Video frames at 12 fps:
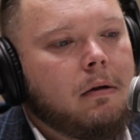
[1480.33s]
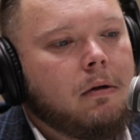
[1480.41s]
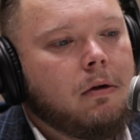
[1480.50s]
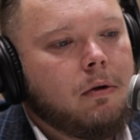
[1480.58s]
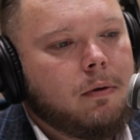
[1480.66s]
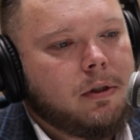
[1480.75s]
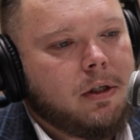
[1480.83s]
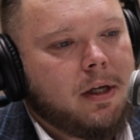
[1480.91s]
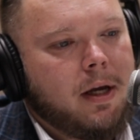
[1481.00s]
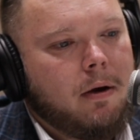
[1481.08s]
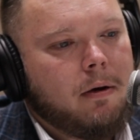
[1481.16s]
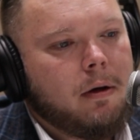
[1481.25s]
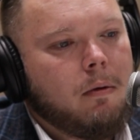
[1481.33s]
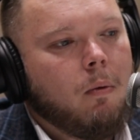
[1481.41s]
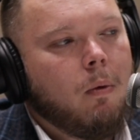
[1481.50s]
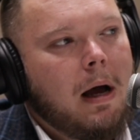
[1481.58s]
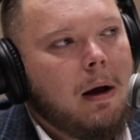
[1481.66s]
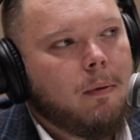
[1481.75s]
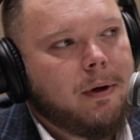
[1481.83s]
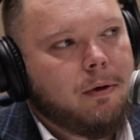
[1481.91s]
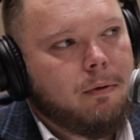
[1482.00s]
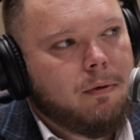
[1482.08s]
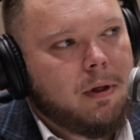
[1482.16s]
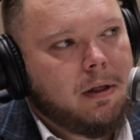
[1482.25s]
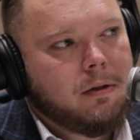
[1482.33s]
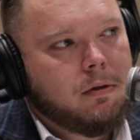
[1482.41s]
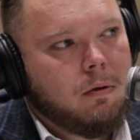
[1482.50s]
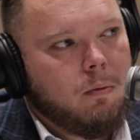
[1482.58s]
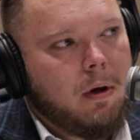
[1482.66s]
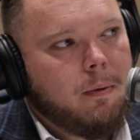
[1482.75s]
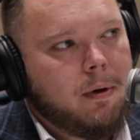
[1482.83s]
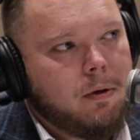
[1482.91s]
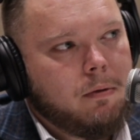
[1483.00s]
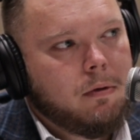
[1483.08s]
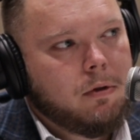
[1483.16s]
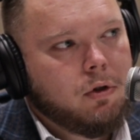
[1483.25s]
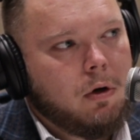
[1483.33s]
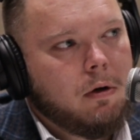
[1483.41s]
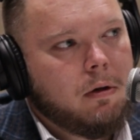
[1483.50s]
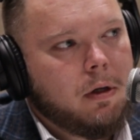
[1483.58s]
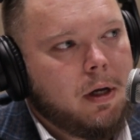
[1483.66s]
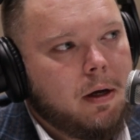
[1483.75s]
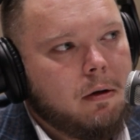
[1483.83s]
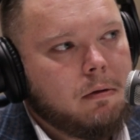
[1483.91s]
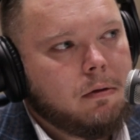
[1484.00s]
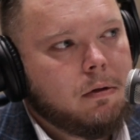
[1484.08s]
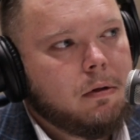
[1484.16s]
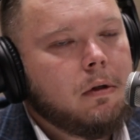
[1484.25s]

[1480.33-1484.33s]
newest accountant why we do things the way we do in the chart of the accounts.